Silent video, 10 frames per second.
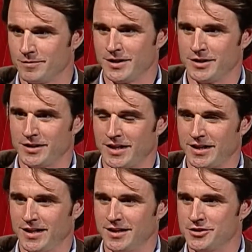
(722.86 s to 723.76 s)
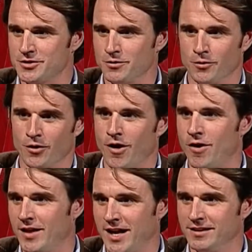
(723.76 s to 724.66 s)
and it's they're
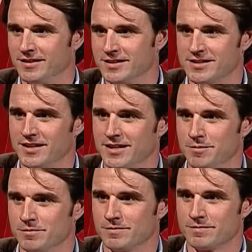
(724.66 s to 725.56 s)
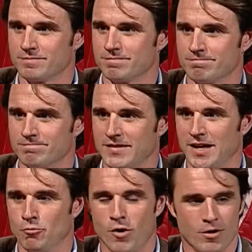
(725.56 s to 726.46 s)
all acting the same.
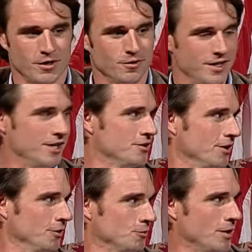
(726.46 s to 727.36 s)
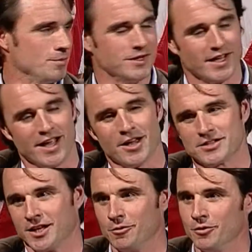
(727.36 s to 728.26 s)
I'm walking on eggshells when I'm in the house.
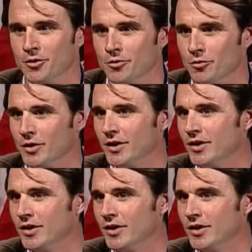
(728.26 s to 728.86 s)
I don't know.